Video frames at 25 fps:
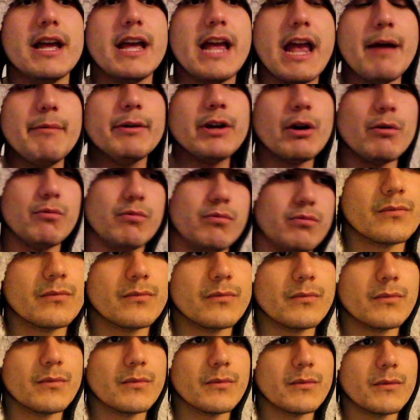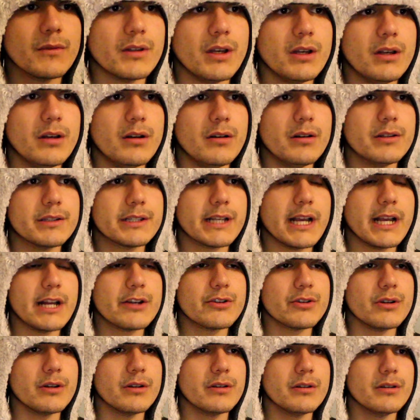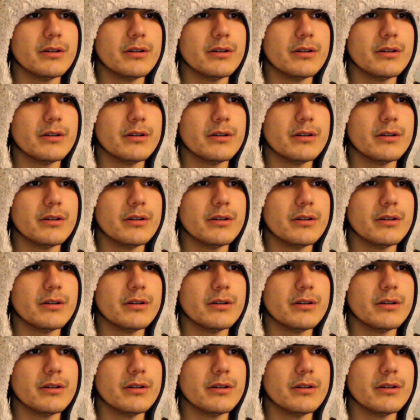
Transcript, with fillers: Here we go. Oh, it's Catra.